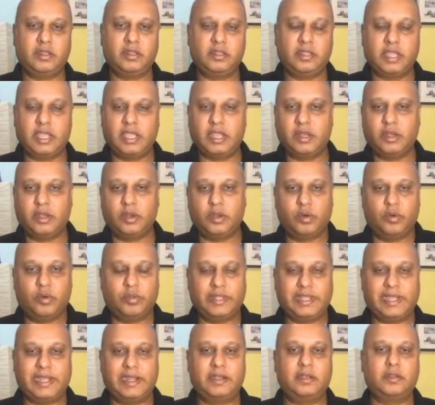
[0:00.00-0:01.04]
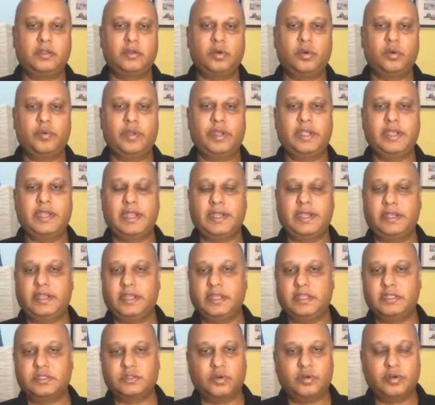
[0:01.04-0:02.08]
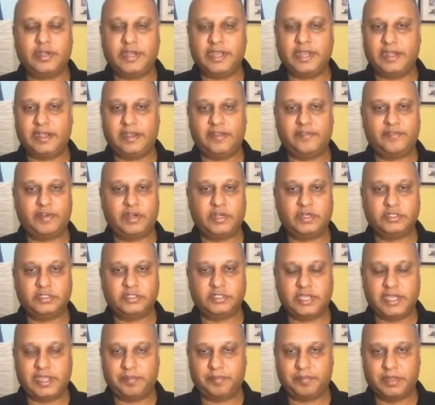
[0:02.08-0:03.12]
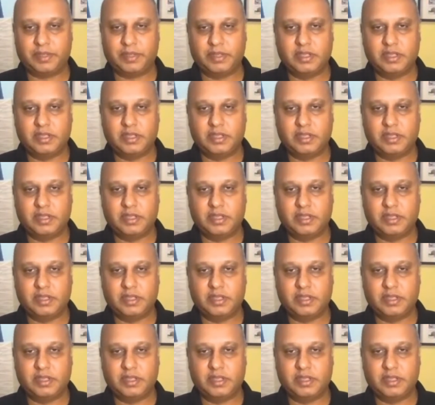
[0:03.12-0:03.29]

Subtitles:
They know that COVID-19 is going to take different shape.